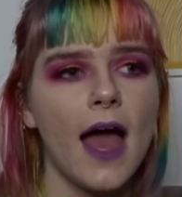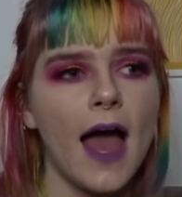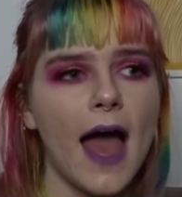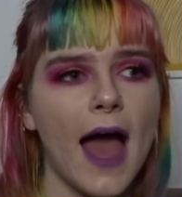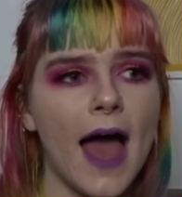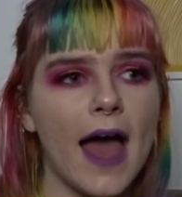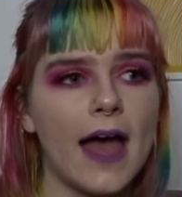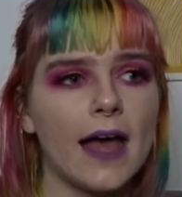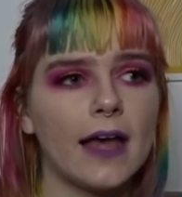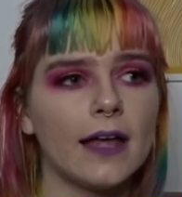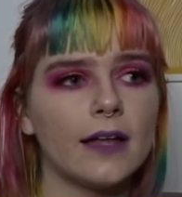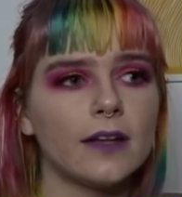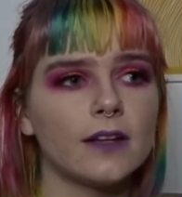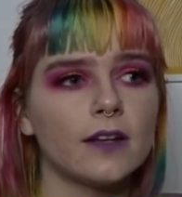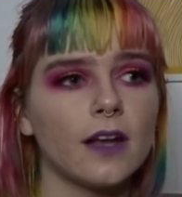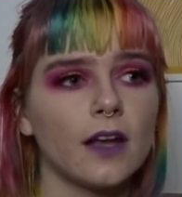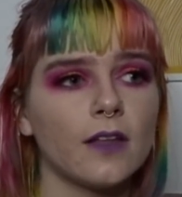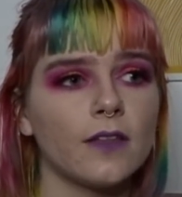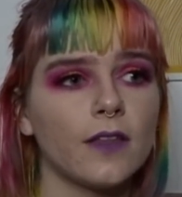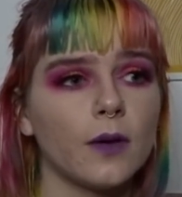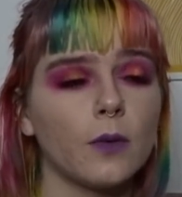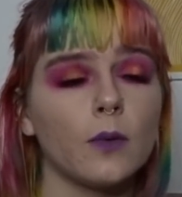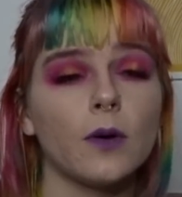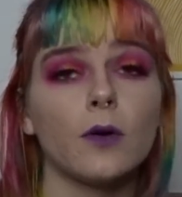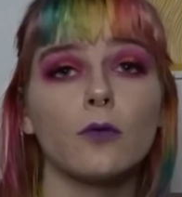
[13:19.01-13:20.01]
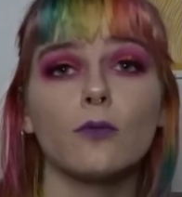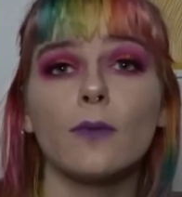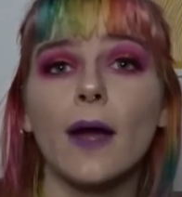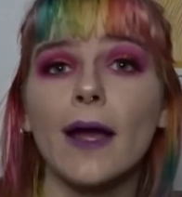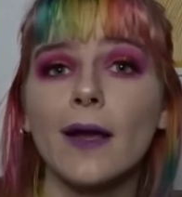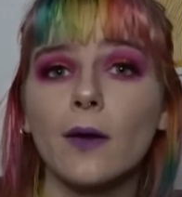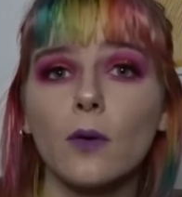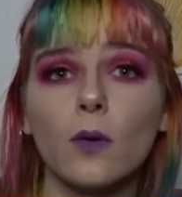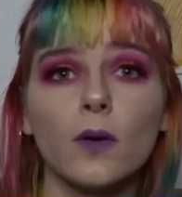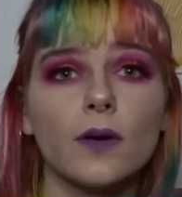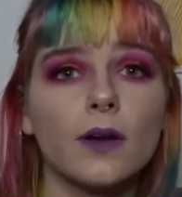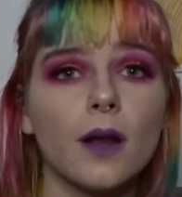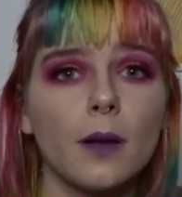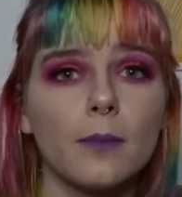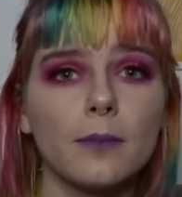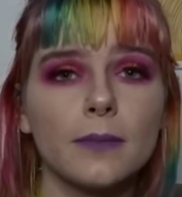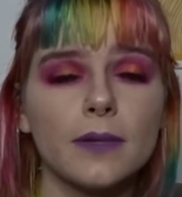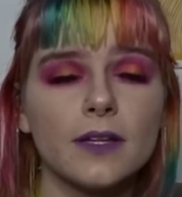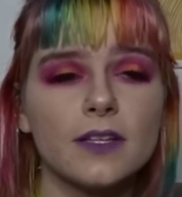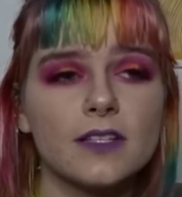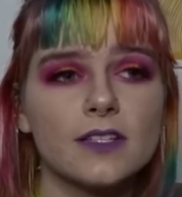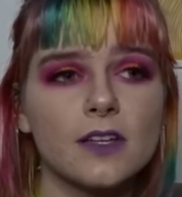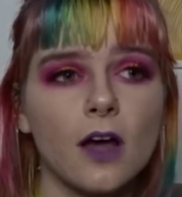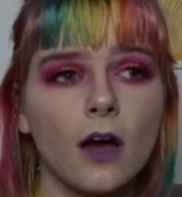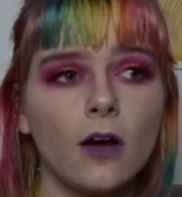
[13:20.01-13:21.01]
And there were record
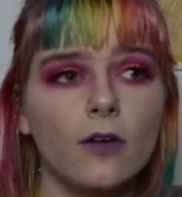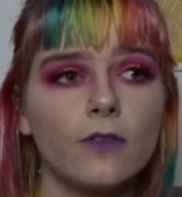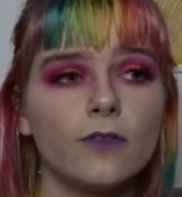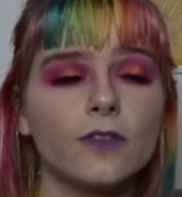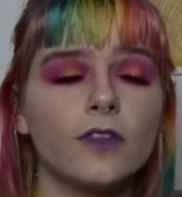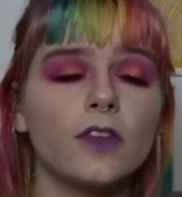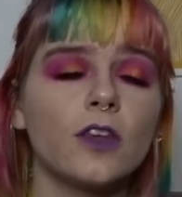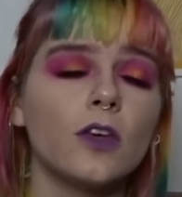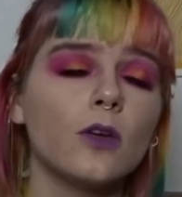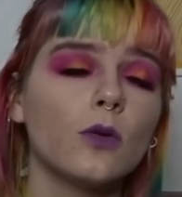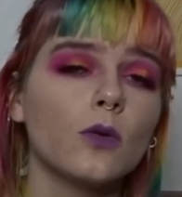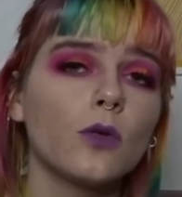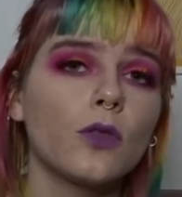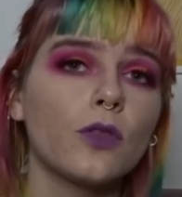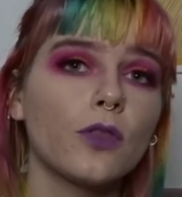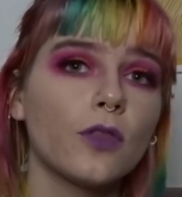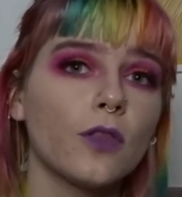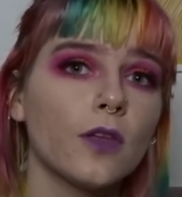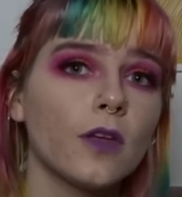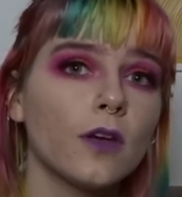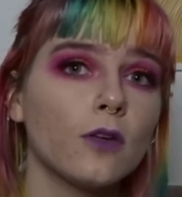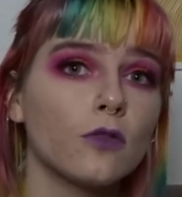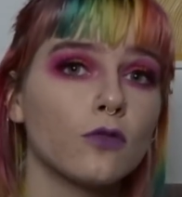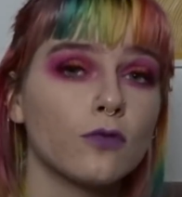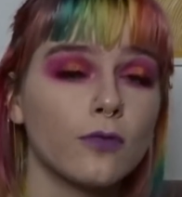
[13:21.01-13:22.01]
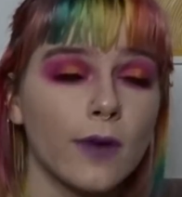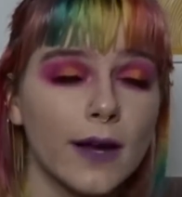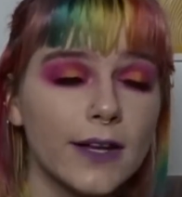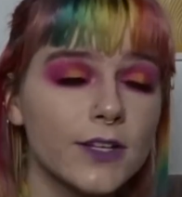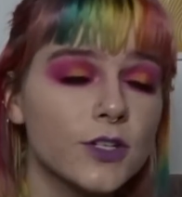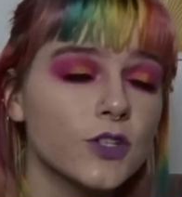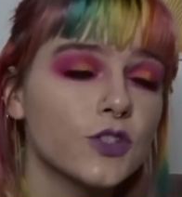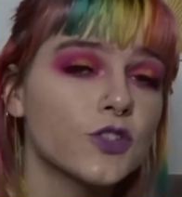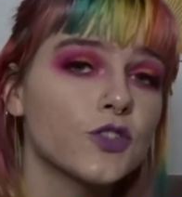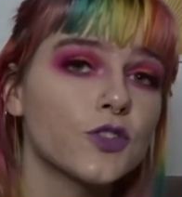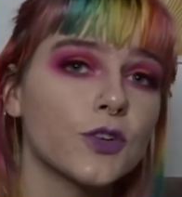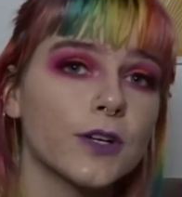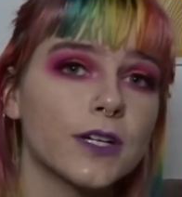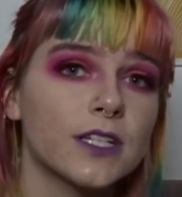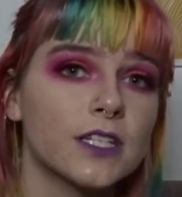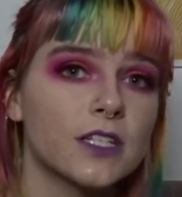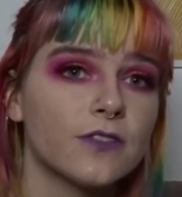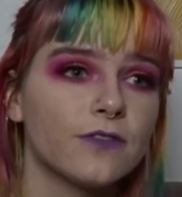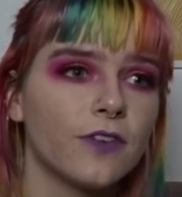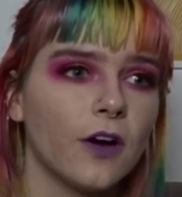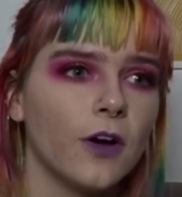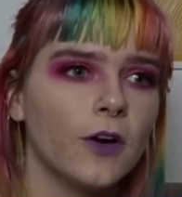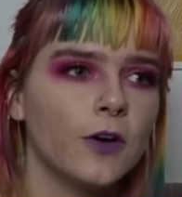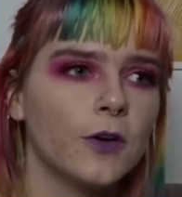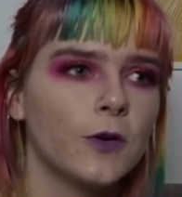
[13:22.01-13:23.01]
numbers of youth registering to
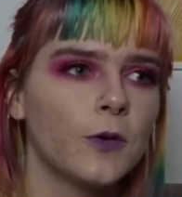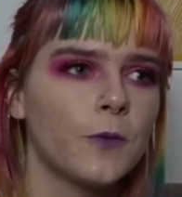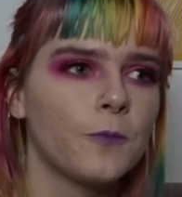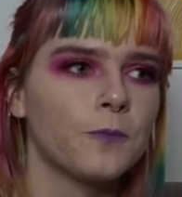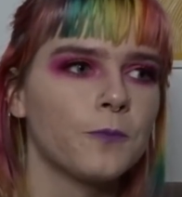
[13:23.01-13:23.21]
vote.